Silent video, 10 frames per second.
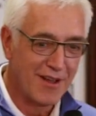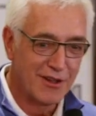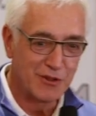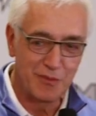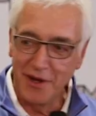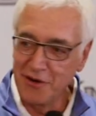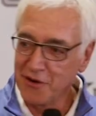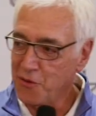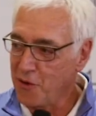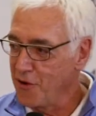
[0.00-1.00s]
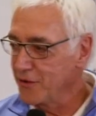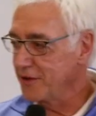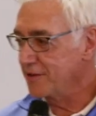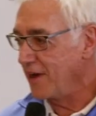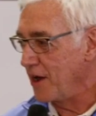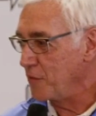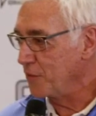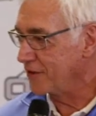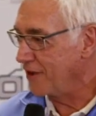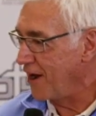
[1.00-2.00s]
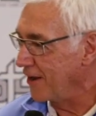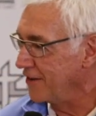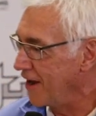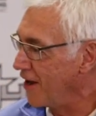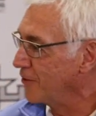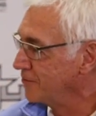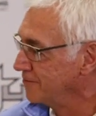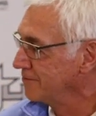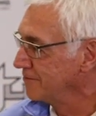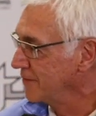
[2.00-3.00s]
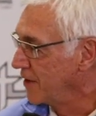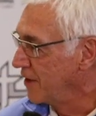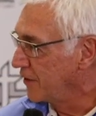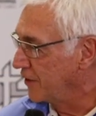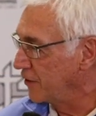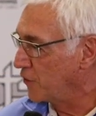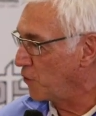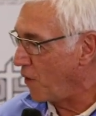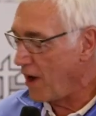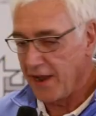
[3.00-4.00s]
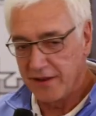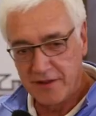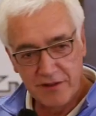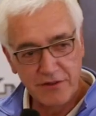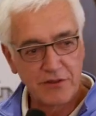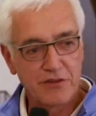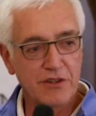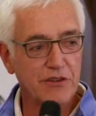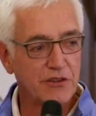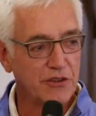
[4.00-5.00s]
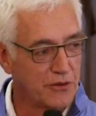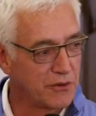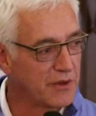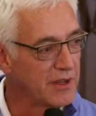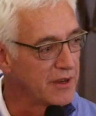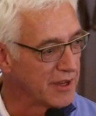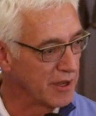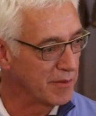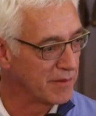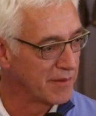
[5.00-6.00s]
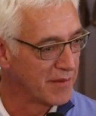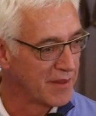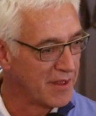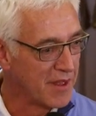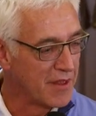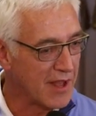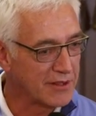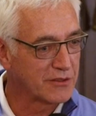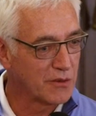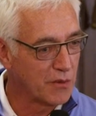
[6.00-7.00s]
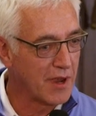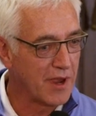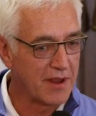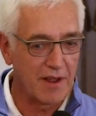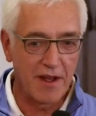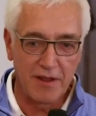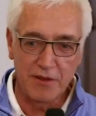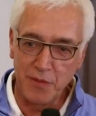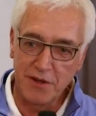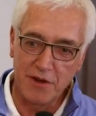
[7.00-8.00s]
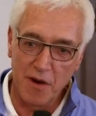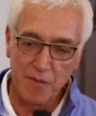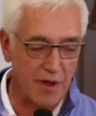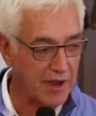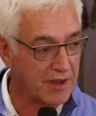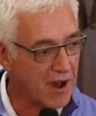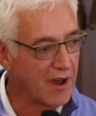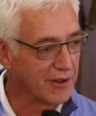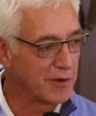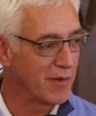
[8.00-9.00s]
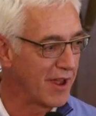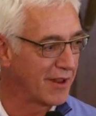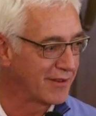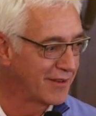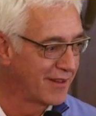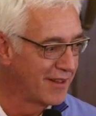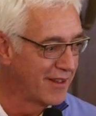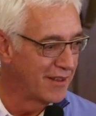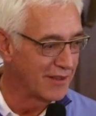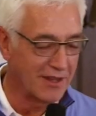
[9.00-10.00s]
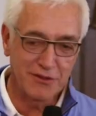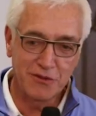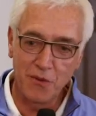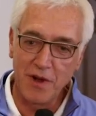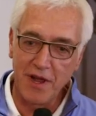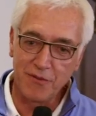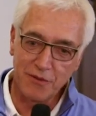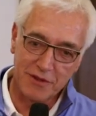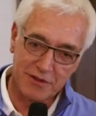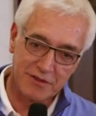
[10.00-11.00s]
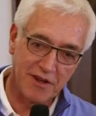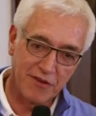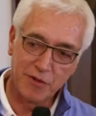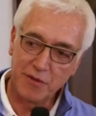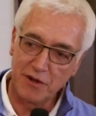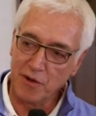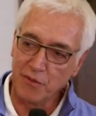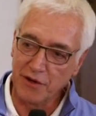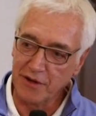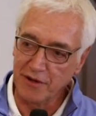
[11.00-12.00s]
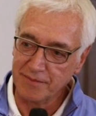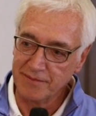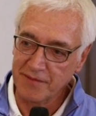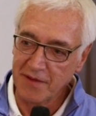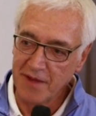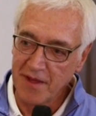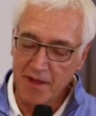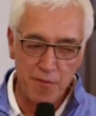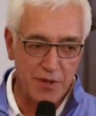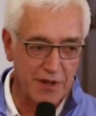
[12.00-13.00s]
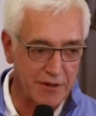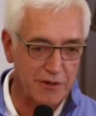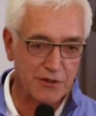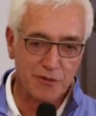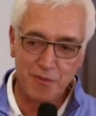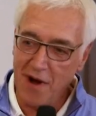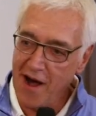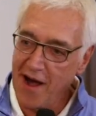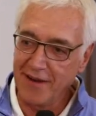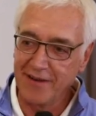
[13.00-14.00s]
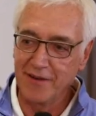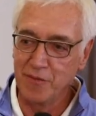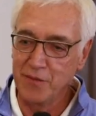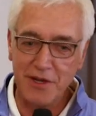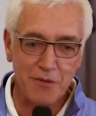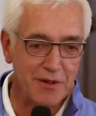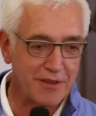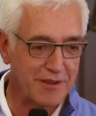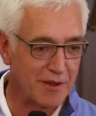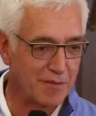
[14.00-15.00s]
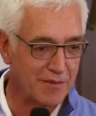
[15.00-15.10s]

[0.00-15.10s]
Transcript: Spend quality time with God now. Get quiet. This is just you and Him. That's the way to become a godly man. That's the way for this stuff to become real. Pick your spot, meet with Him.